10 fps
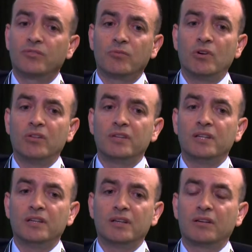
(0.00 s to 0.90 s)
from all
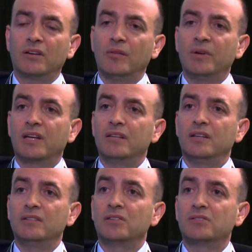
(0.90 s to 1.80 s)
the economic and
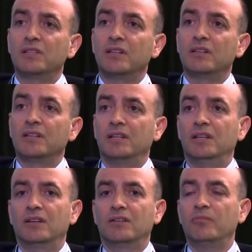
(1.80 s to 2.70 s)
industrial
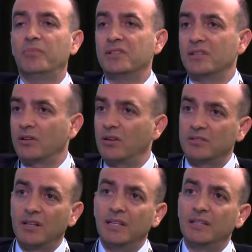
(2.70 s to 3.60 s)
companies across
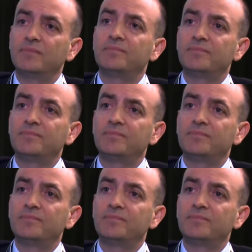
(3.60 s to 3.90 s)
the line.